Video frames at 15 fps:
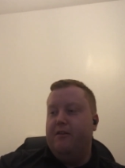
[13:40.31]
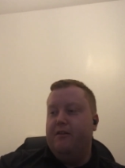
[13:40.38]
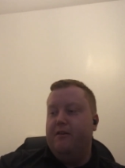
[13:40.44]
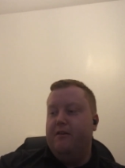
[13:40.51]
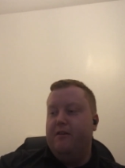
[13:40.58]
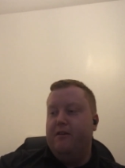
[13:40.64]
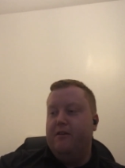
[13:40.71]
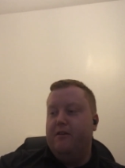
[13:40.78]

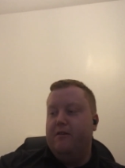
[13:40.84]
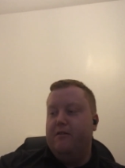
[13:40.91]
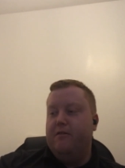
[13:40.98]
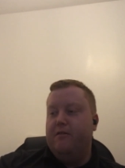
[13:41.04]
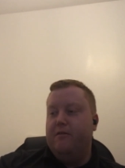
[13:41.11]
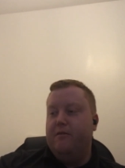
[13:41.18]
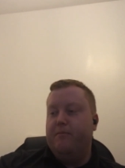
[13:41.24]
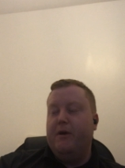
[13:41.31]

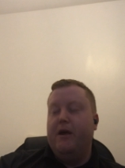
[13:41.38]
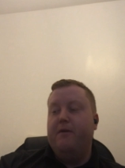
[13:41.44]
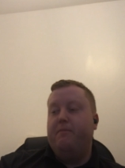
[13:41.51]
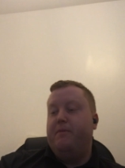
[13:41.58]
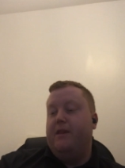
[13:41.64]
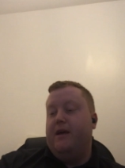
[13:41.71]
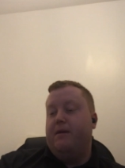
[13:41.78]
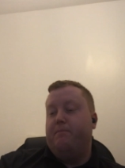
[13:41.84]
that but
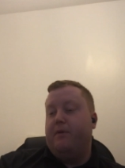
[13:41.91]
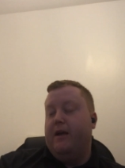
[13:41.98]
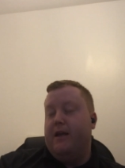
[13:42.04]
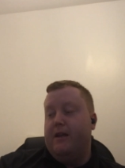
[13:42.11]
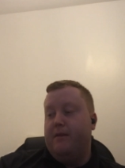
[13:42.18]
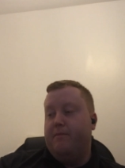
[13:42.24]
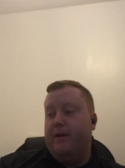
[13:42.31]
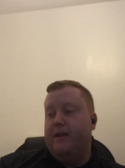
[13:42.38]
that
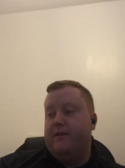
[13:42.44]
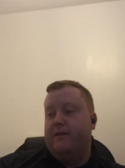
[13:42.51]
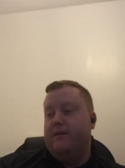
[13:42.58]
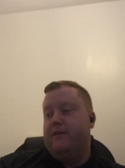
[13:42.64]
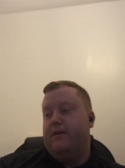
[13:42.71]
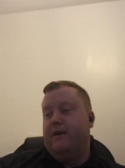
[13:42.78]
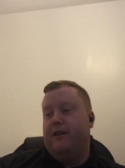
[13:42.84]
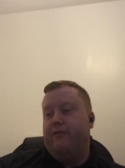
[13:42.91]
again, it plays into
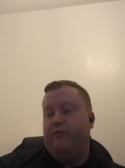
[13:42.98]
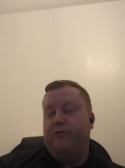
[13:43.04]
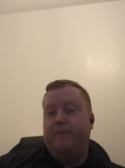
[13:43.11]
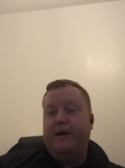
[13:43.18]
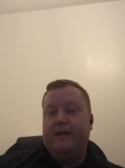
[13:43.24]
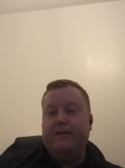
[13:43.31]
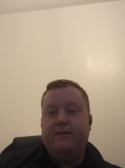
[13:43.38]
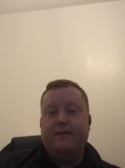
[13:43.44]
the kind of the
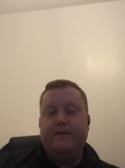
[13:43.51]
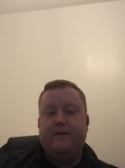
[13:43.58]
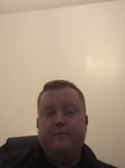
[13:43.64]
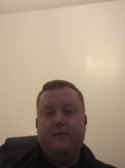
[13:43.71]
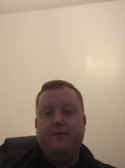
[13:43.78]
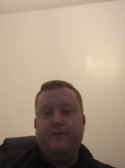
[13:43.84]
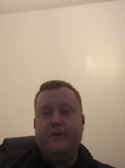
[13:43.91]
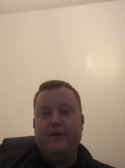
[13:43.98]
romanticism of it.